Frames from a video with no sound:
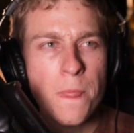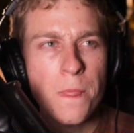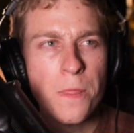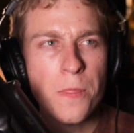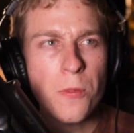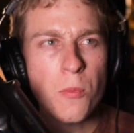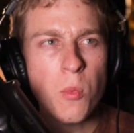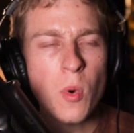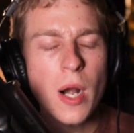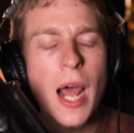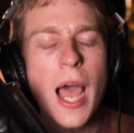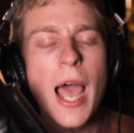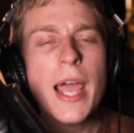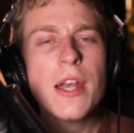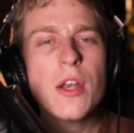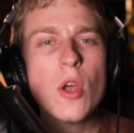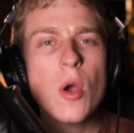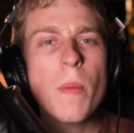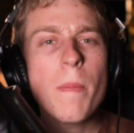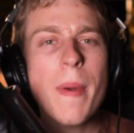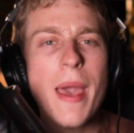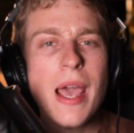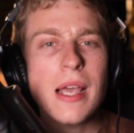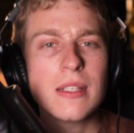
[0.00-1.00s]
What I
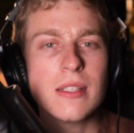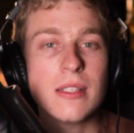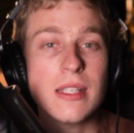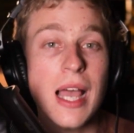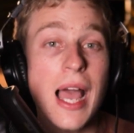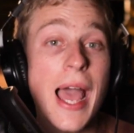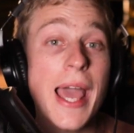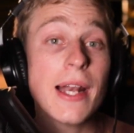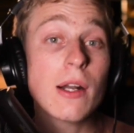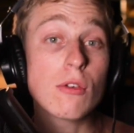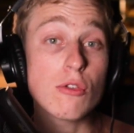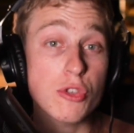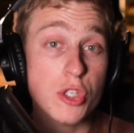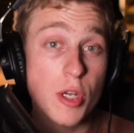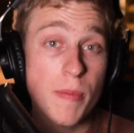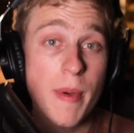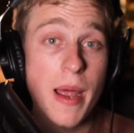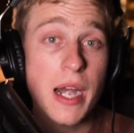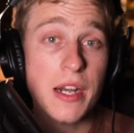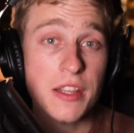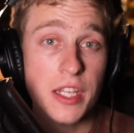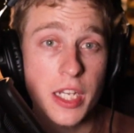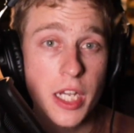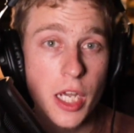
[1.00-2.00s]
know best is I don't ship
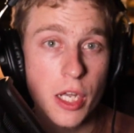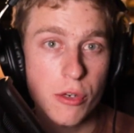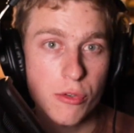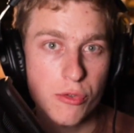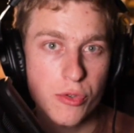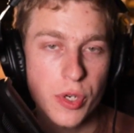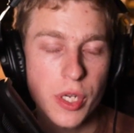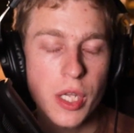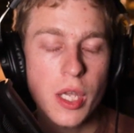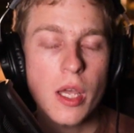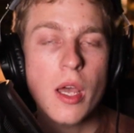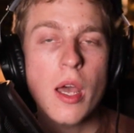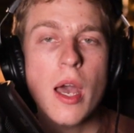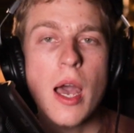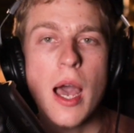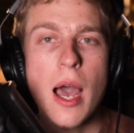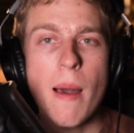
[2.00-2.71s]
out of the country,